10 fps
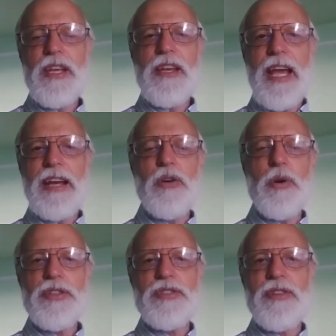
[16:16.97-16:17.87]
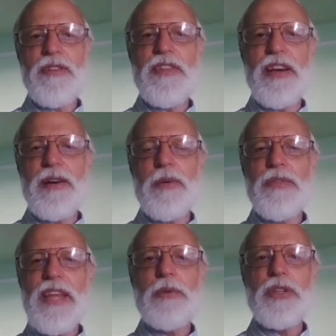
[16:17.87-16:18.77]
And of course,
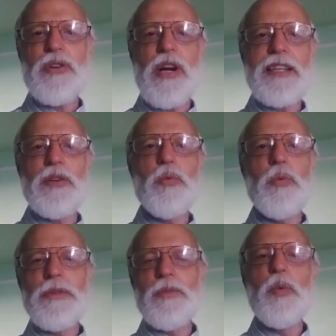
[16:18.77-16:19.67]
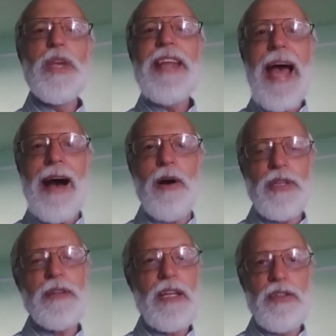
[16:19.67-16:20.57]
they were trying to weed
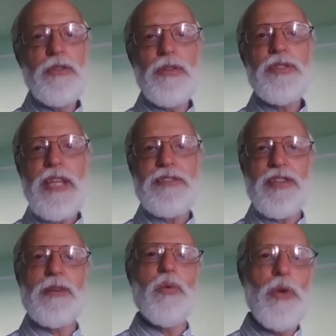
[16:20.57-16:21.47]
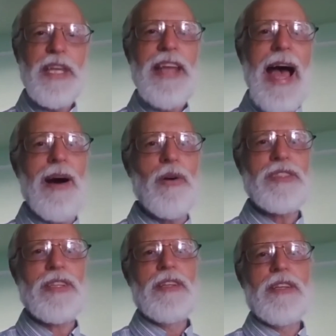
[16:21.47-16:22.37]
out, and they do use that term, weed
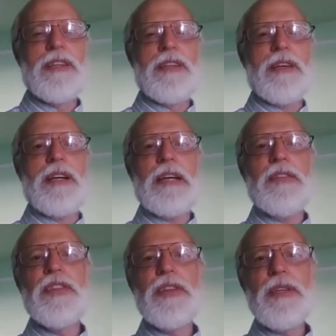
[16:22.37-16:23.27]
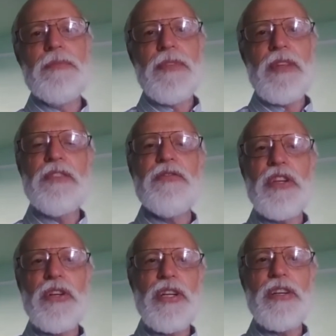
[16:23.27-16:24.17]
out, the
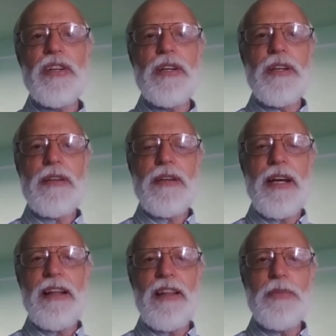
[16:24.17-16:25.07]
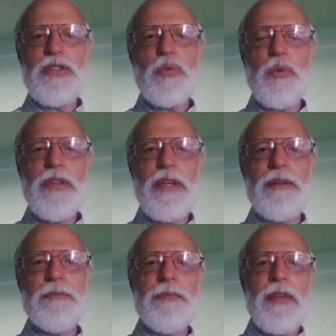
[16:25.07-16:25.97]
inferior elements within
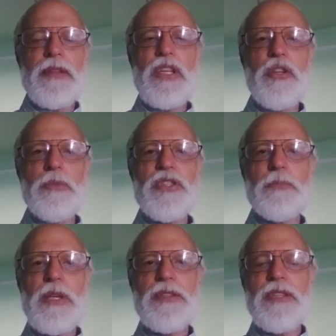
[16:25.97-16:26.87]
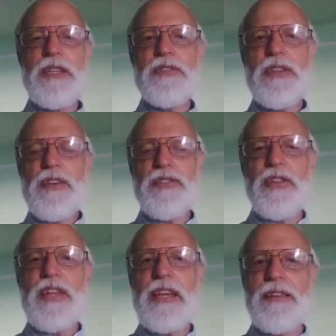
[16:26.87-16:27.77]
the human species so that
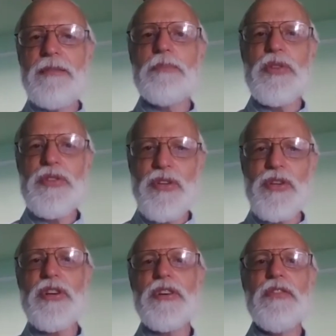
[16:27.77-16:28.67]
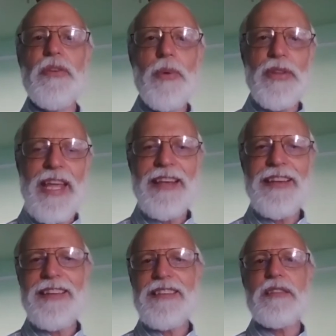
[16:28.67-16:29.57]
they could preserve what they
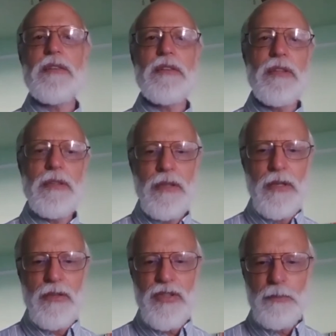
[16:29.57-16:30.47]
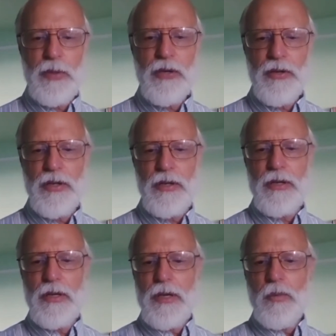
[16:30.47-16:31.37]
considered the superior
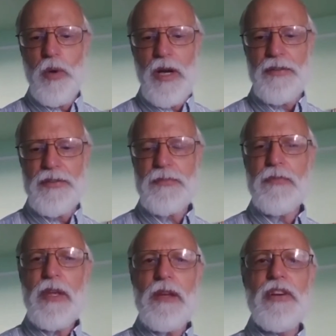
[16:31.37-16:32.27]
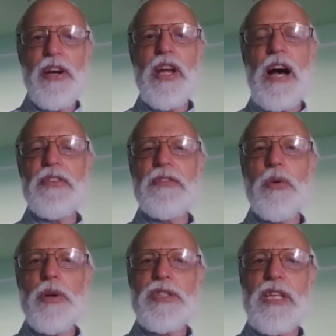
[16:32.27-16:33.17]
ones. Very often, of
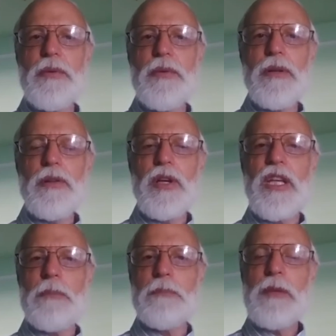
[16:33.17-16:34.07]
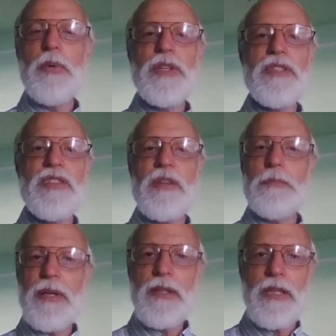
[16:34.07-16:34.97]
course, they were looking at people with
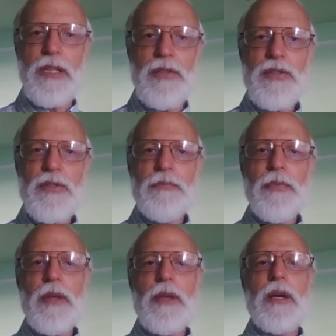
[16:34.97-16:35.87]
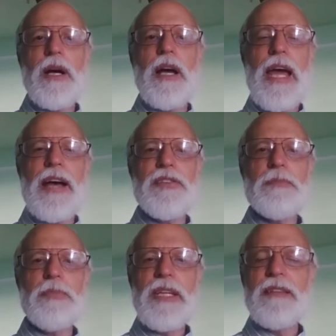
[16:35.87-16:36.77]
disabilities as
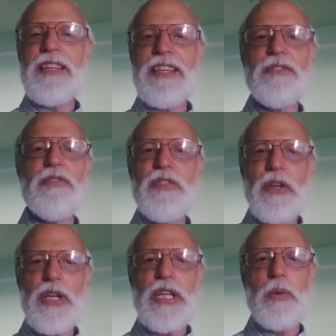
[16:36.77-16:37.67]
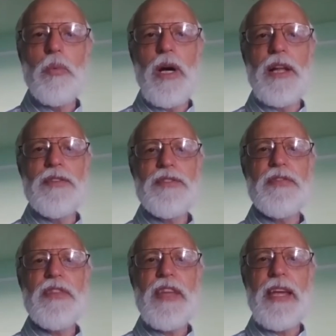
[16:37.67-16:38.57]
being the inferior ones
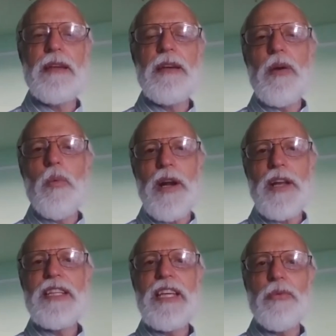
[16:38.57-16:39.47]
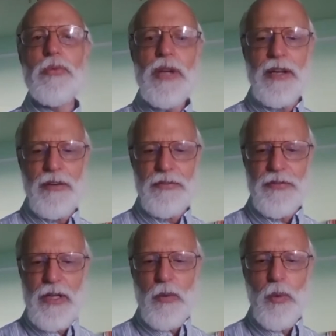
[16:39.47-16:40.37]
that they wanted to get rid of
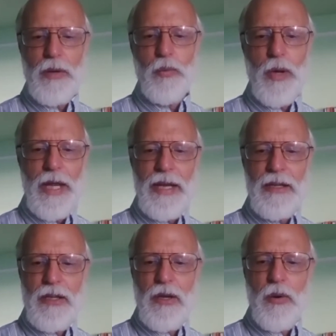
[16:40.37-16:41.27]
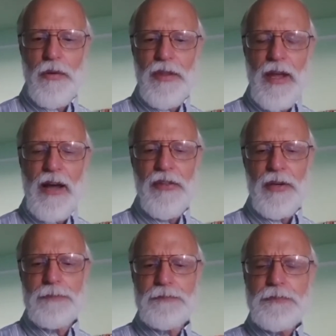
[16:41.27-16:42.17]
one way or the other.